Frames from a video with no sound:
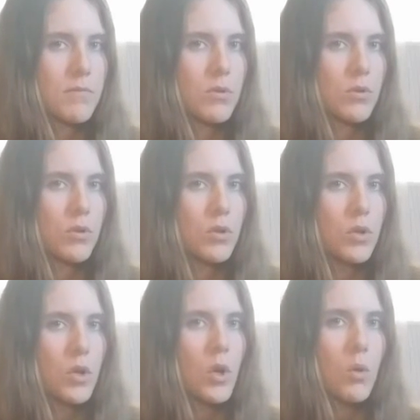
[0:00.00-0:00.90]
more
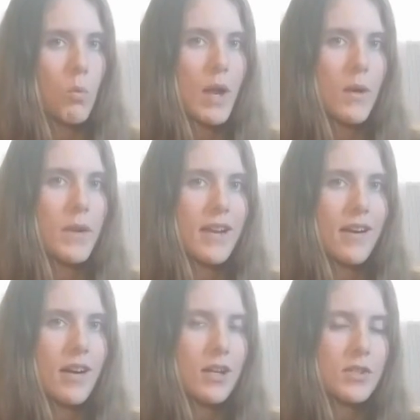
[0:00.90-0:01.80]
where we
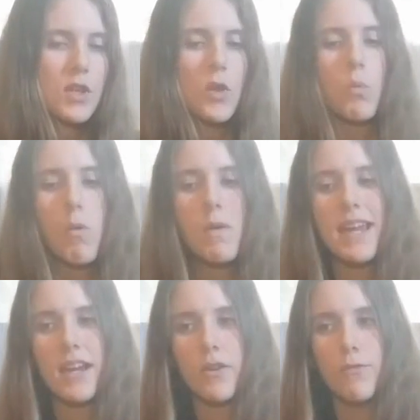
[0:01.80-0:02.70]
are, so that when we
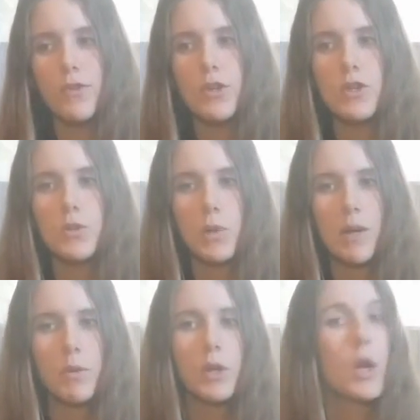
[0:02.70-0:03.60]
get confused, we're
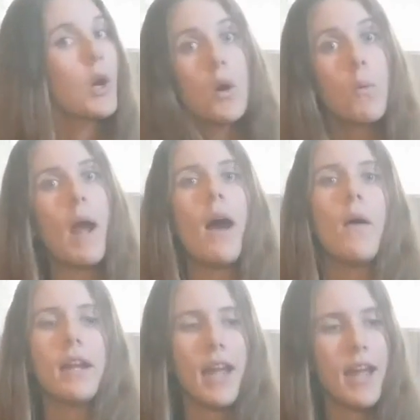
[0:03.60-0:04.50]
able to go, oh
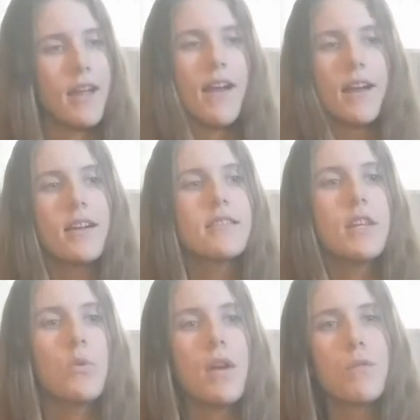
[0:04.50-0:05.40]
wow, okay, I can't
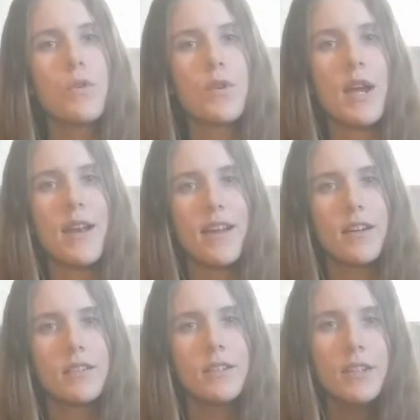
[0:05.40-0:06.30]
see the way forward right
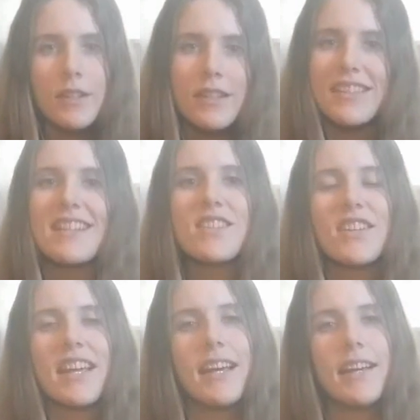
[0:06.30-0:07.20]
now. That's
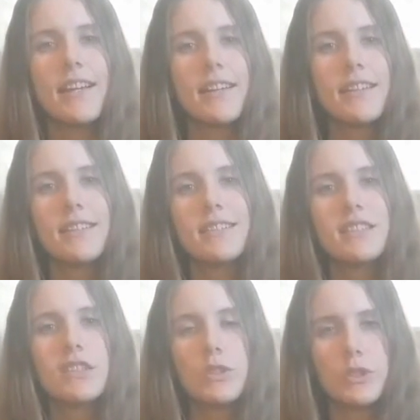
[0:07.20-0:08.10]
okay.
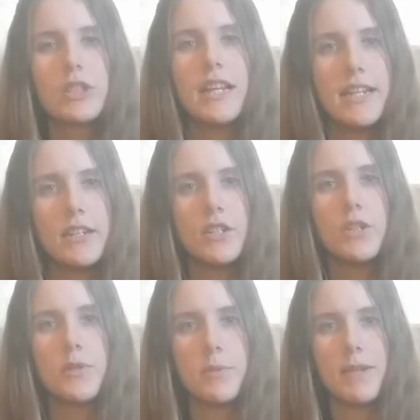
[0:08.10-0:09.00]
All I need to
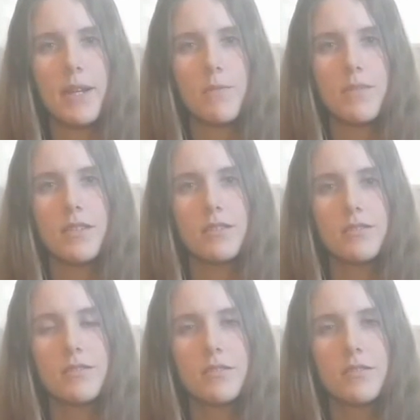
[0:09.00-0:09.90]
do is become
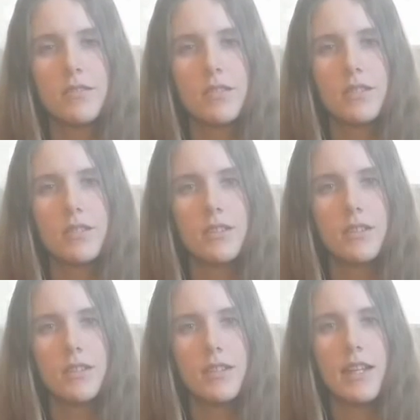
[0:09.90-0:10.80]
still.
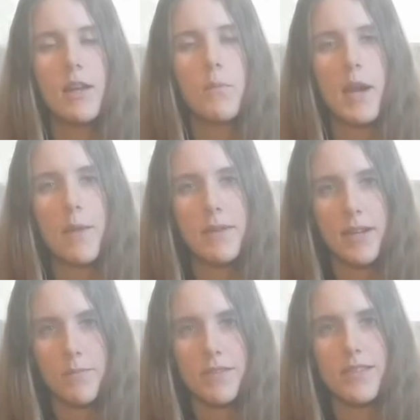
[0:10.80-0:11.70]
And when I
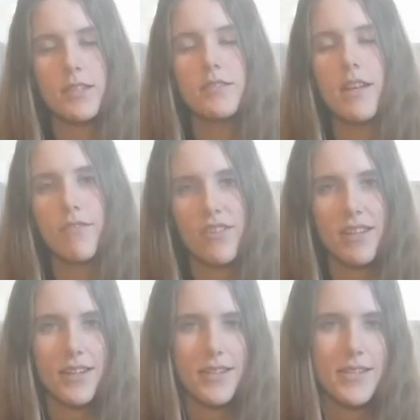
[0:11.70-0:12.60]
become still,
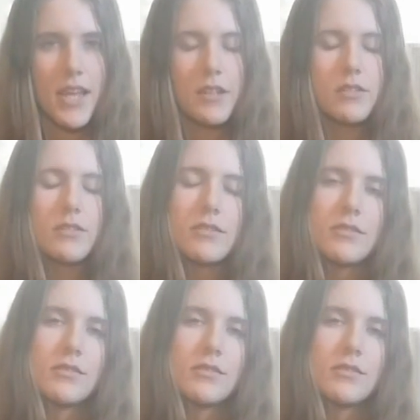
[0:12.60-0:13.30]
everything can settle.